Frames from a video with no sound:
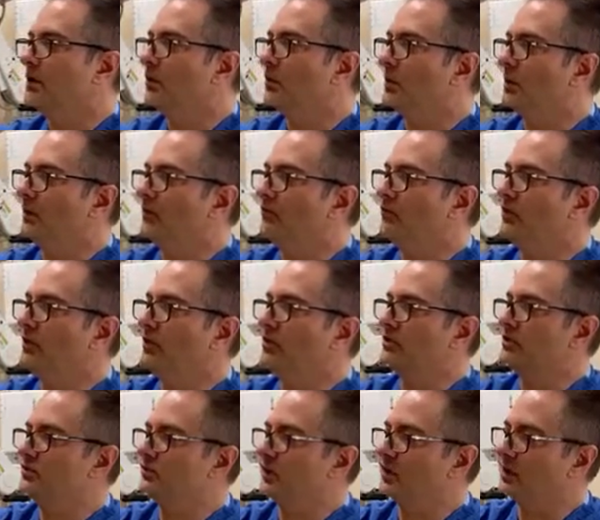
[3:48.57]
When I fill
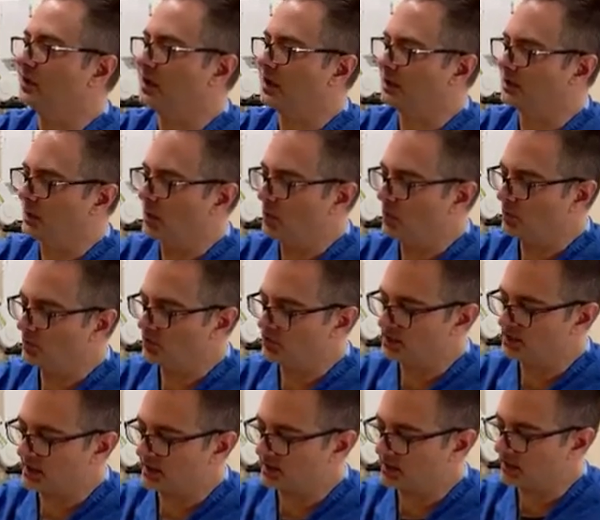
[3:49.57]
this funnel, I'll lower this
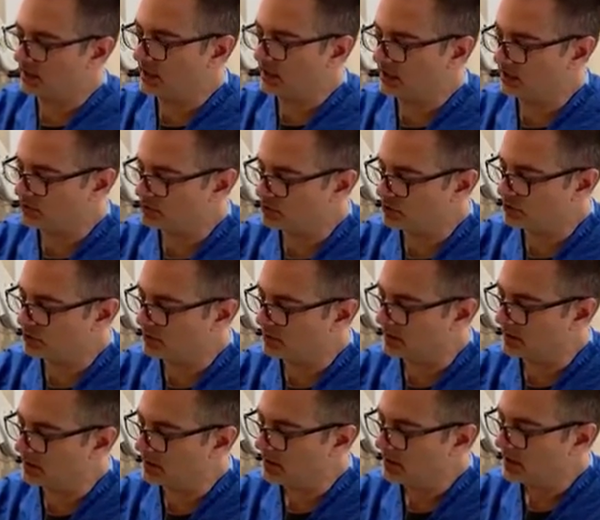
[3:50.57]
down to kink the
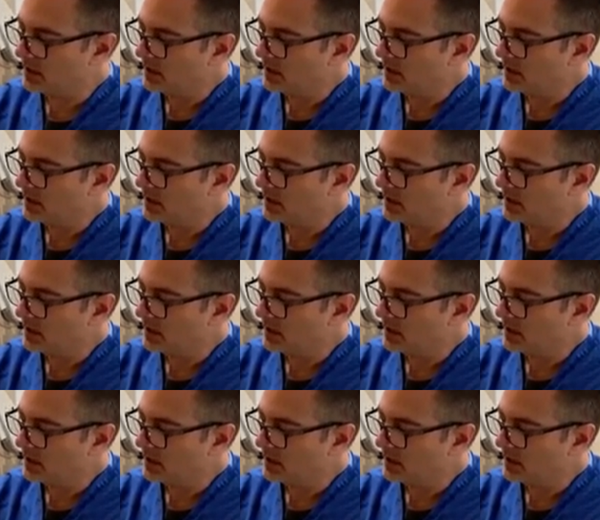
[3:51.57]
tubing.